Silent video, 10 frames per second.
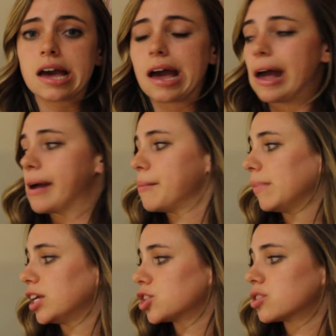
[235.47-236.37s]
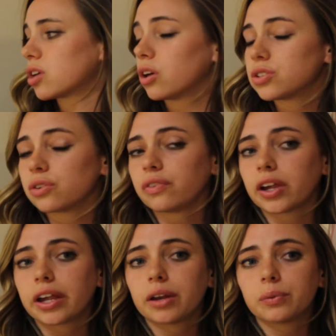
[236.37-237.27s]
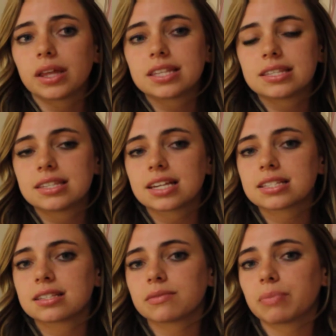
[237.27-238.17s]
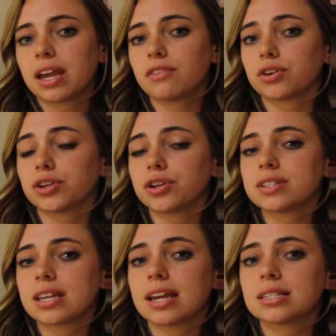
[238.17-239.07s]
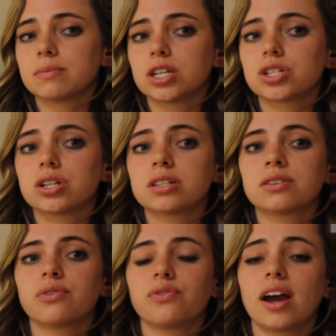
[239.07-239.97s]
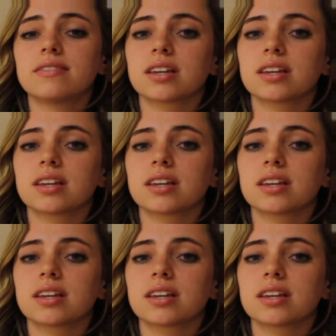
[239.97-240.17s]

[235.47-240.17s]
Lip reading: Majors also varied with 6 behavioral neuroscience majors, 5